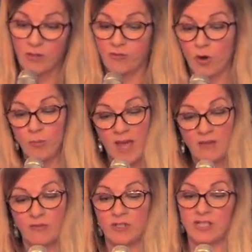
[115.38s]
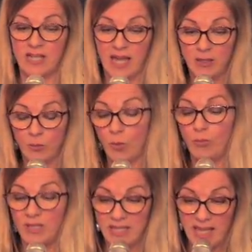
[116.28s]
The format for tonight will
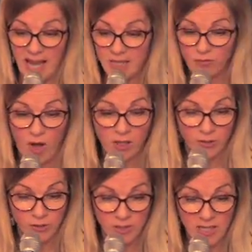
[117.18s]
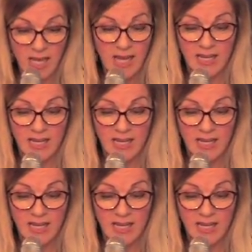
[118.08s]
be as follows.